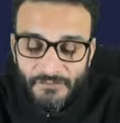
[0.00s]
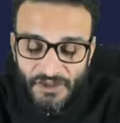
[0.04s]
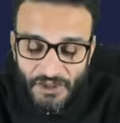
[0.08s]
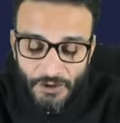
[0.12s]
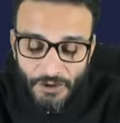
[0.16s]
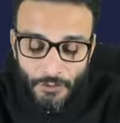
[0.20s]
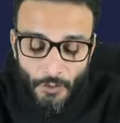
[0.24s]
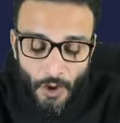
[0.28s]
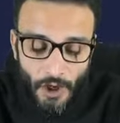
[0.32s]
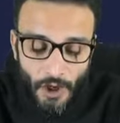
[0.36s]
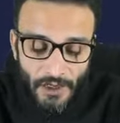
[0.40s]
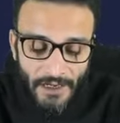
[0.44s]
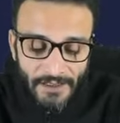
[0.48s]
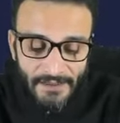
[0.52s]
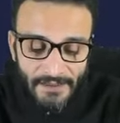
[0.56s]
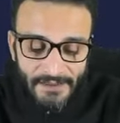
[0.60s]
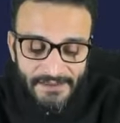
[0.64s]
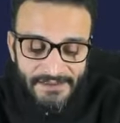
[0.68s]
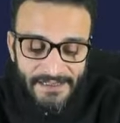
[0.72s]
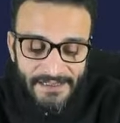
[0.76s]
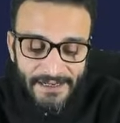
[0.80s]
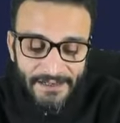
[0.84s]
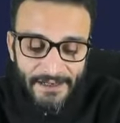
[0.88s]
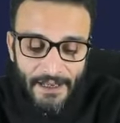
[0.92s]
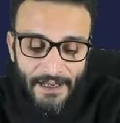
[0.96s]
Did you all
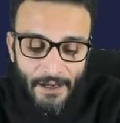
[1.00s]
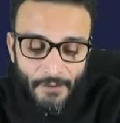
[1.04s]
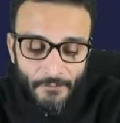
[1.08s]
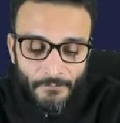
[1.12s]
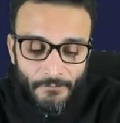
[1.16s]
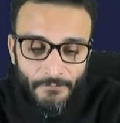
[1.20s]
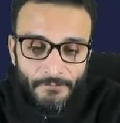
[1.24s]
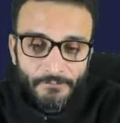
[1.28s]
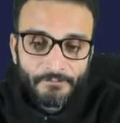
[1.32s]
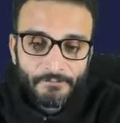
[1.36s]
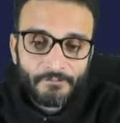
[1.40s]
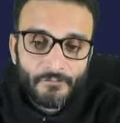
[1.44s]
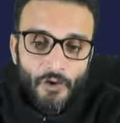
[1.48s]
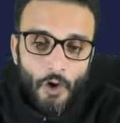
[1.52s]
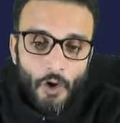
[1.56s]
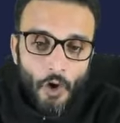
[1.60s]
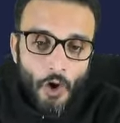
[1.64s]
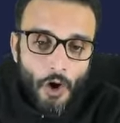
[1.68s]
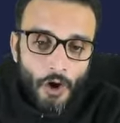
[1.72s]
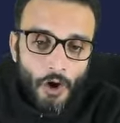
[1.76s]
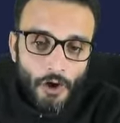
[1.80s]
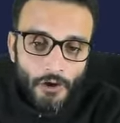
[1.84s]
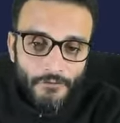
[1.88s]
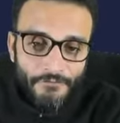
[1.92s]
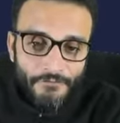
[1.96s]
understand now?
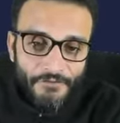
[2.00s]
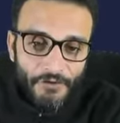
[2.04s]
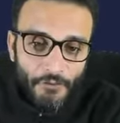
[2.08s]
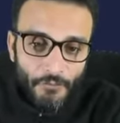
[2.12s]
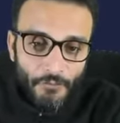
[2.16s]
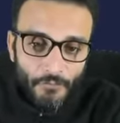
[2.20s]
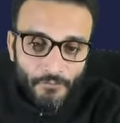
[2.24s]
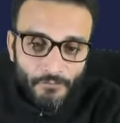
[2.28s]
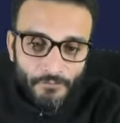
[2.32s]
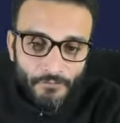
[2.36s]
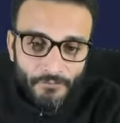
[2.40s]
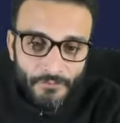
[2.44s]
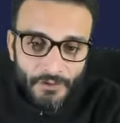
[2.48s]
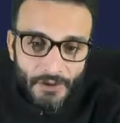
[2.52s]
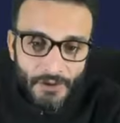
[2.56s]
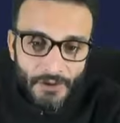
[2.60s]
All of you.